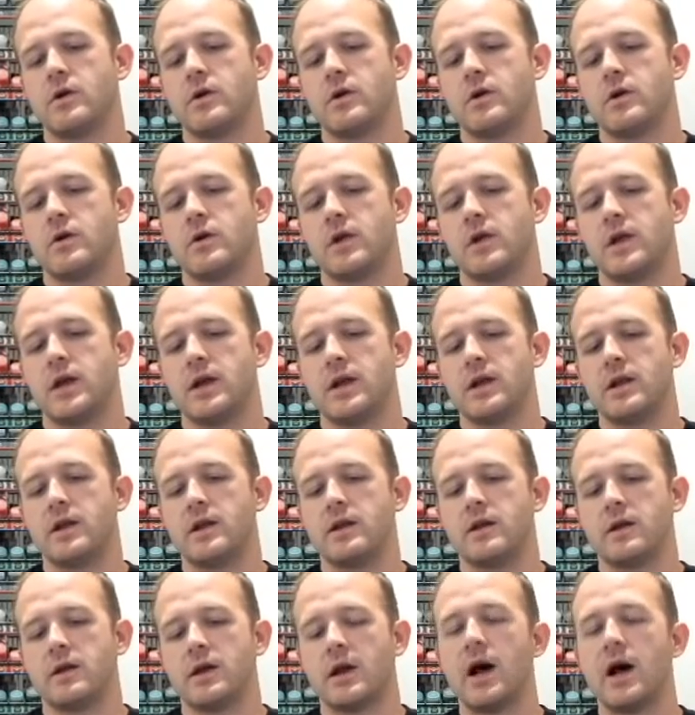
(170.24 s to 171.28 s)
can
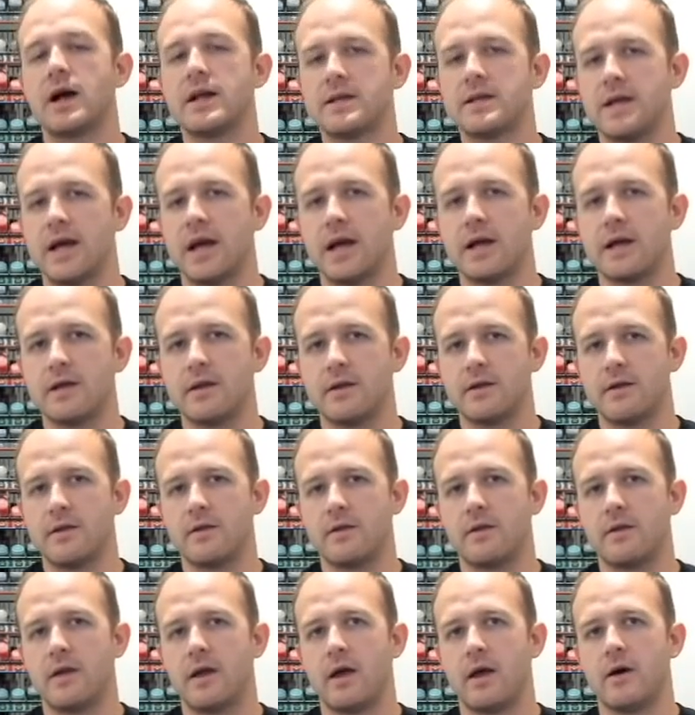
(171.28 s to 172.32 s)
contact
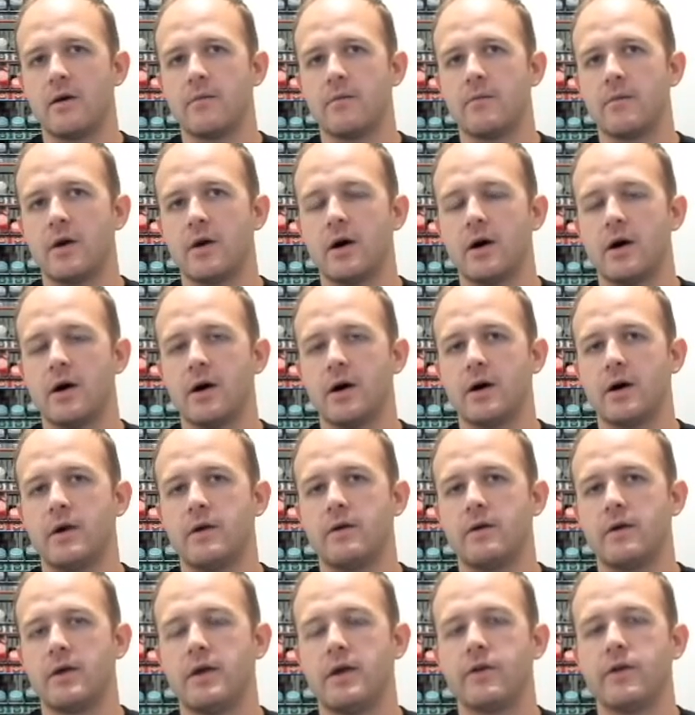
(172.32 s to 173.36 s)
them
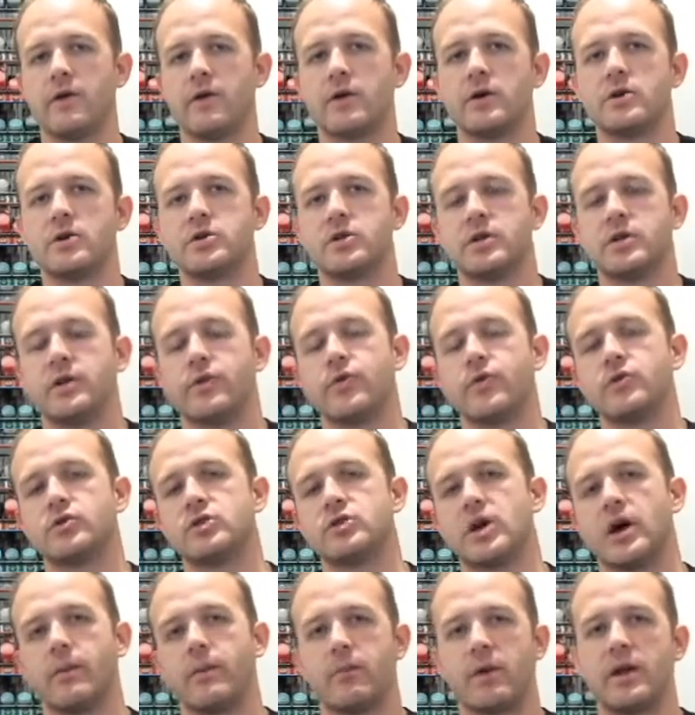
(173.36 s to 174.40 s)
either through
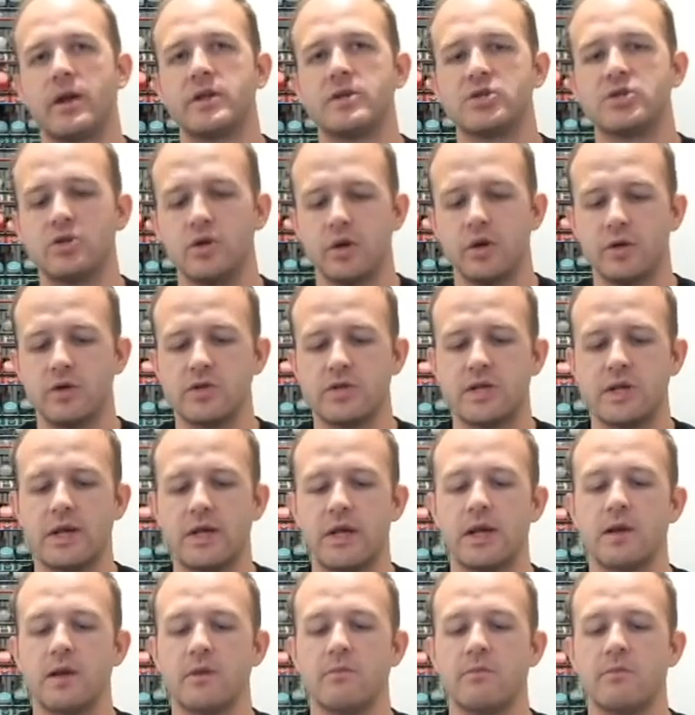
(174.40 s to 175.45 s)
Sean Bradley Studios. He
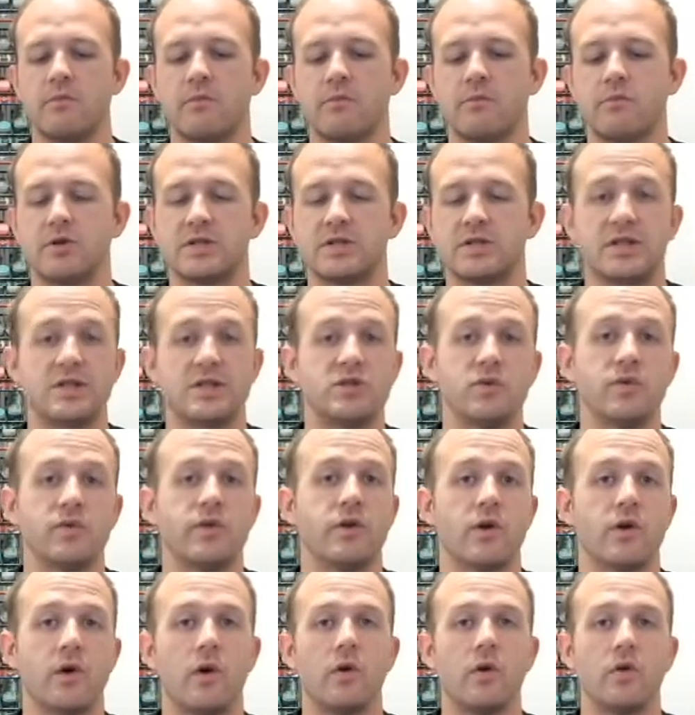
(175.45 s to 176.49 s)
can present you with your
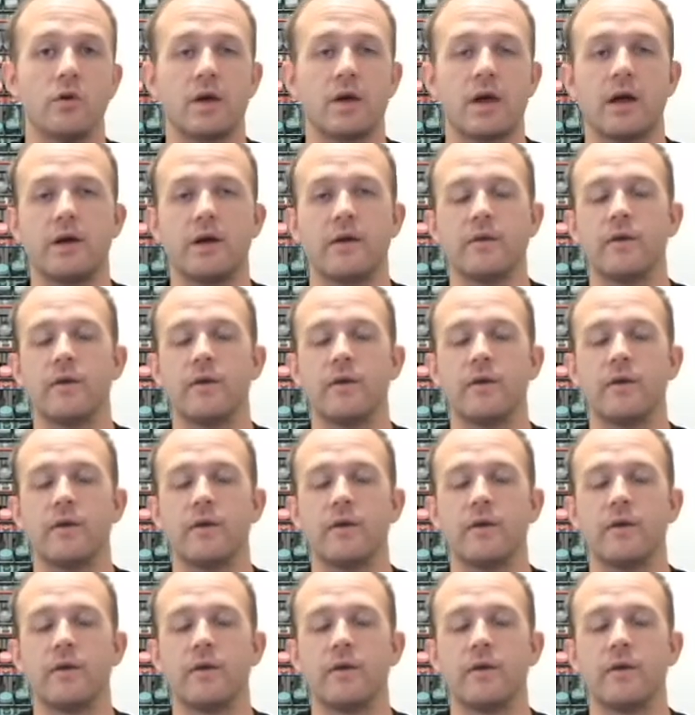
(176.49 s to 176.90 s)
own kind of